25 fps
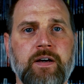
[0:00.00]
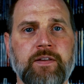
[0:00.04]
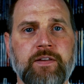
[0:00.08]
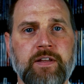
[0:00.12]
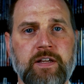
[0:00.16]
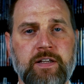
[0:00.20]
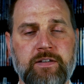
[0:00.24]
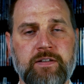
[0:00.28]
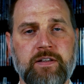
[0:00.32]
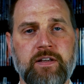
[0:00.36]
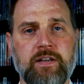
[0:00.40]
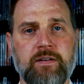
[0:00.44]

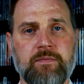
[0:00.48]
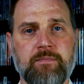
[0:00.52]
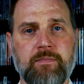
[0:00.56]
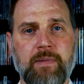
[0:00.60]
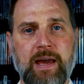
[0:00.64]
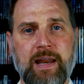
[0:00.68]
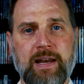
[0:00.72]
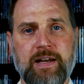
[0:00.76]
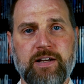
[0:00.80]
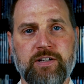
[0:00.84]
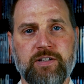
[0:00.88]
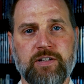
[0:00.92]
they did
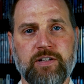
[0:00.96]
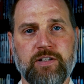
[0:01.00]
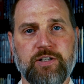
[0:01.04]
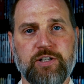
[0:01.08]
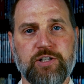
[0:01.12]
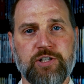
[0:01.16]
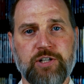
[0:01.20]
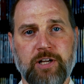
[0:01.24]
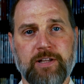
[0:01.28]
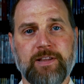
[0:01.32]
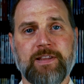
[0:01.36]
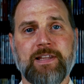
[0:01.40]
manage to
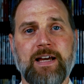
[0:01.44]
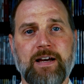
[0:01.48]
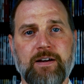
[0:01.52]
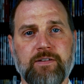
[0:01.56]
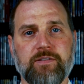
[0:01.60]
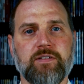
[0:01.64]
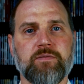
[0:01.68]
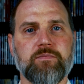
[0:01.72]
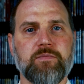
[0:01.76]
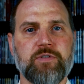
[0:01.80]
shut down the